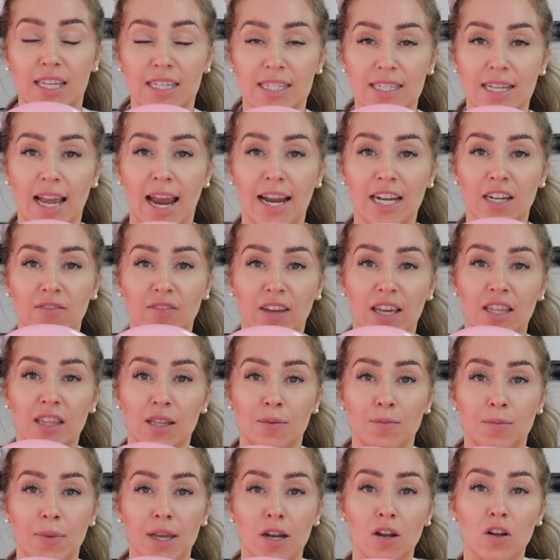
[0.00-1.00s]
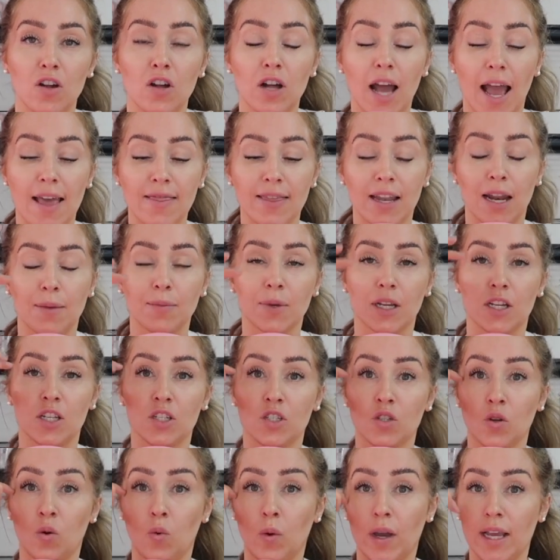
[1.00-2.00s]
this kind of in the middle, and then I'm gonna
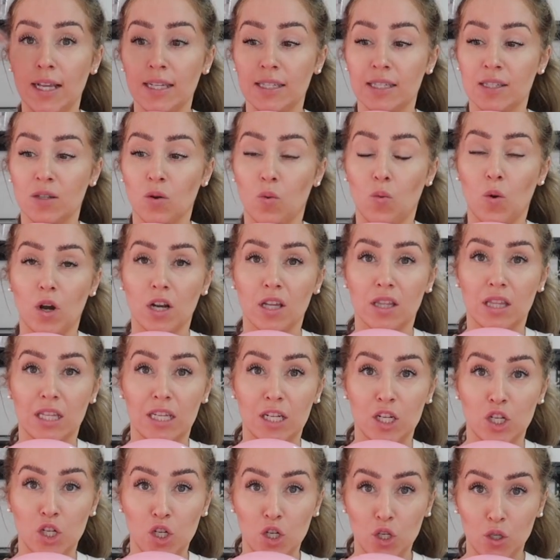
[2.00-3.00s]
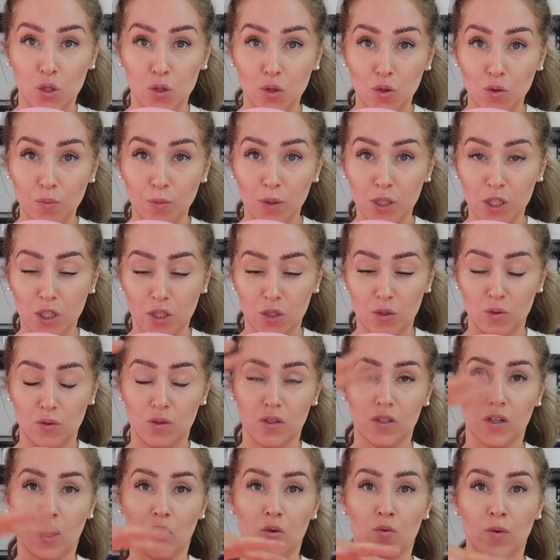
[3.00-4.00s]
twist one of the new
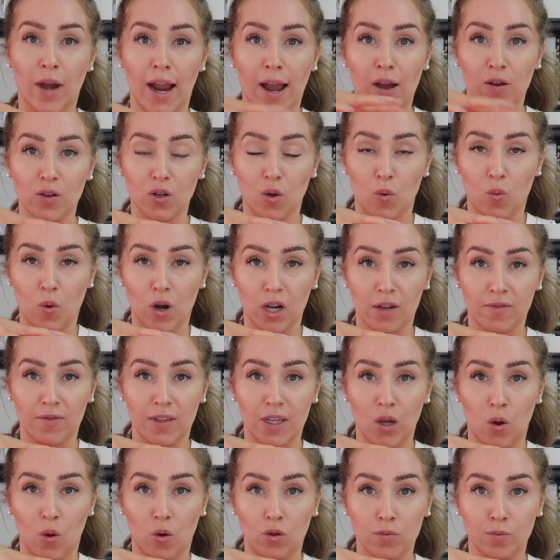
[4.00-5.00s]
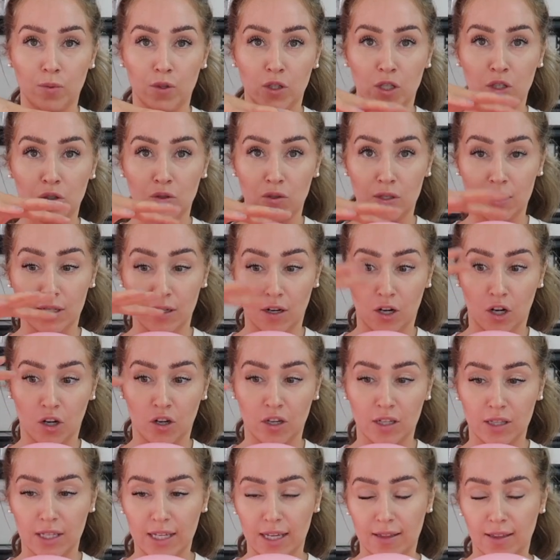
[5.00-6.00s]
balloons around one of the old balloons
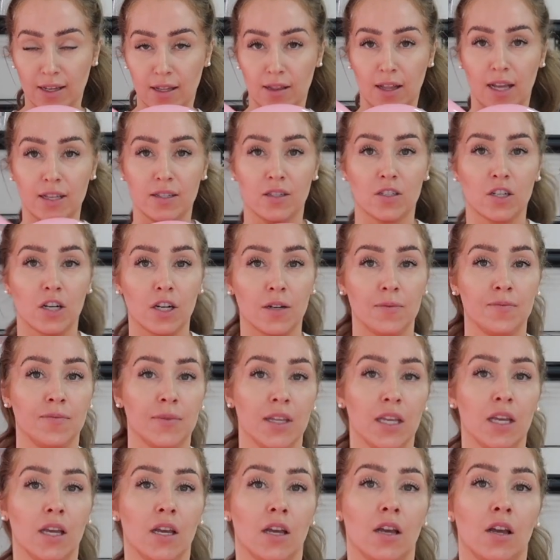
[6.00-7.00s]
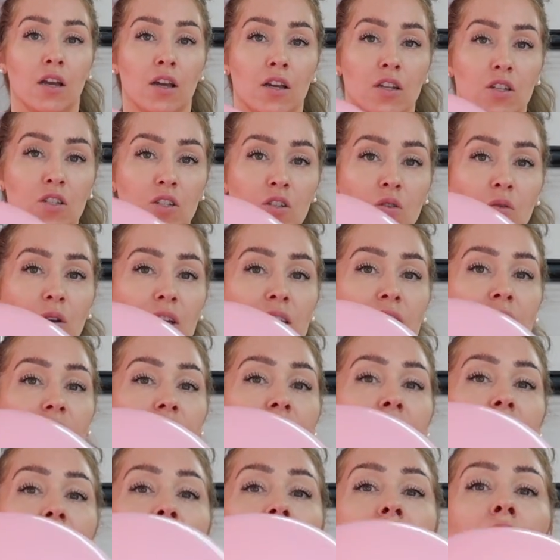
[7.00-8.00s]
currently in the cluster.
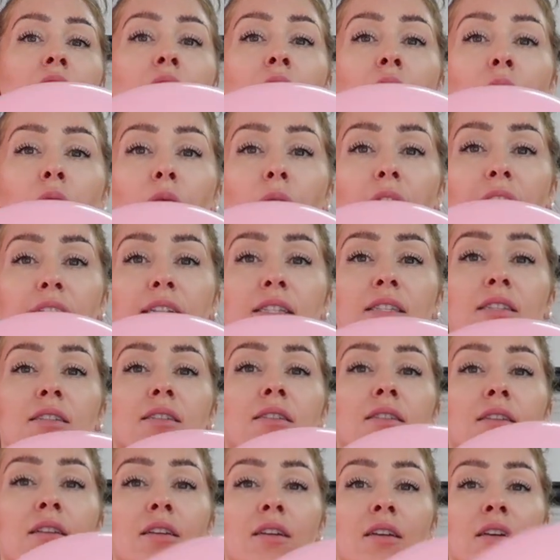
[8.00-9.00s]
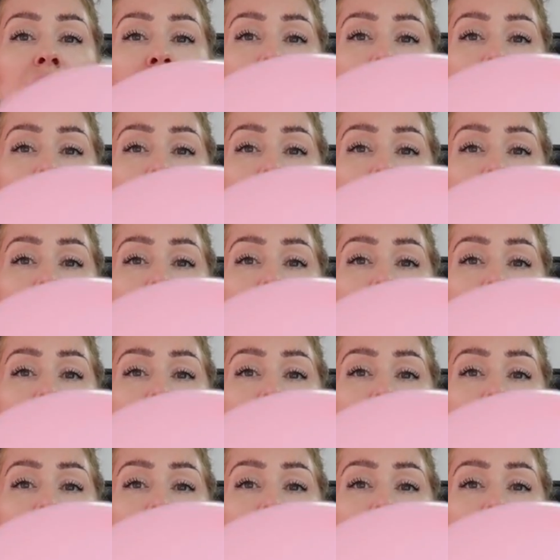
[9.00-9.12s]
Twist once,